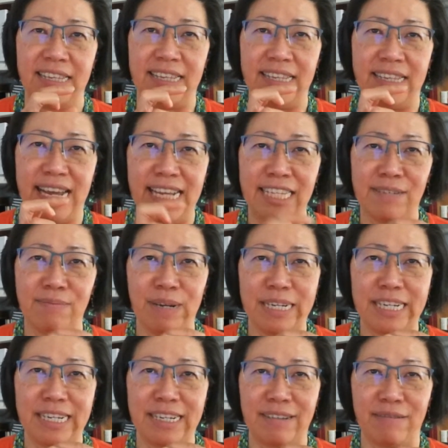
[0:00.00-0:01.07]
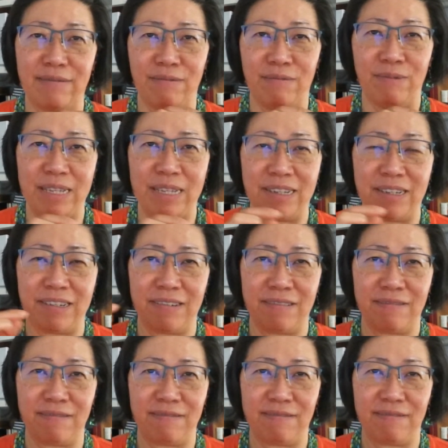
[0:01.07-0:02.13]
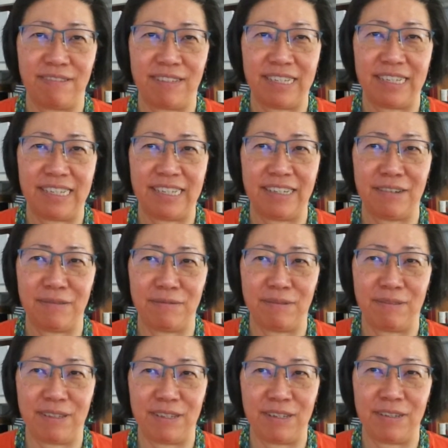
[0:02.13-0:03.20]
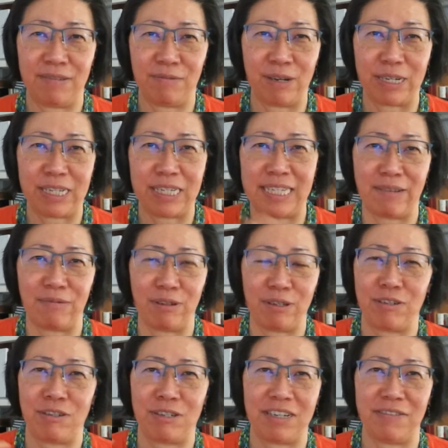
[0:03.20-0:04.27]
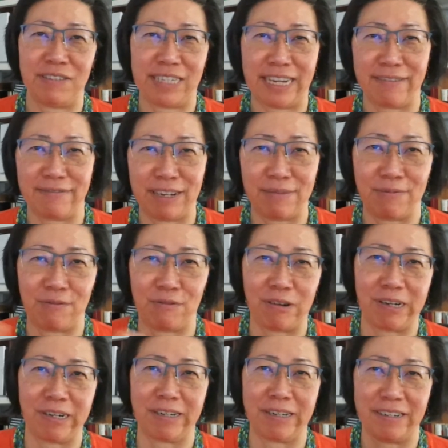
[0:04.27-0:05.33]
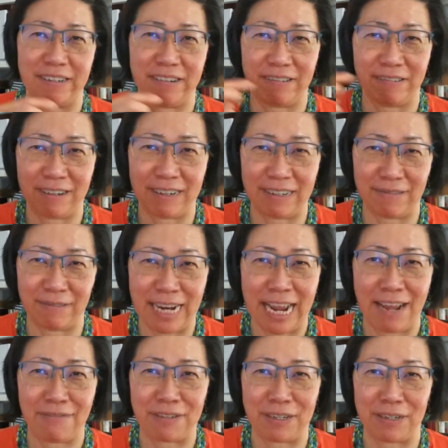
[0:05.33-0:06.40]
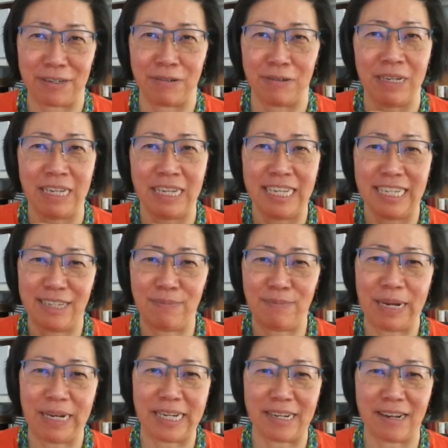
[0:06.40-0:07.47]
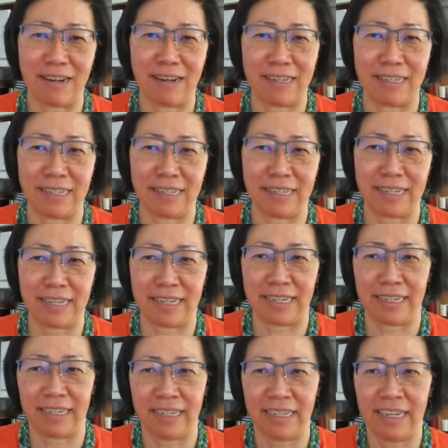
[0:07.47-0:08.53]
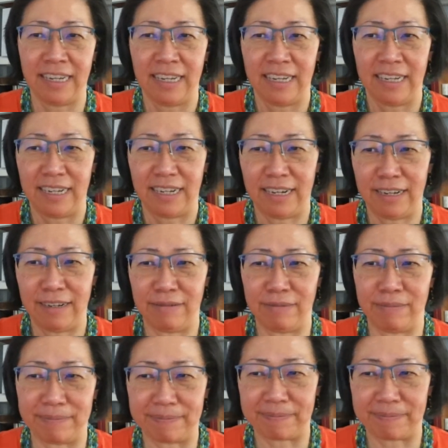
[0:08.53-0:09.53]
that's money, whether, you know, one could say, well, you should have saved up for it or what have you, depending on the um,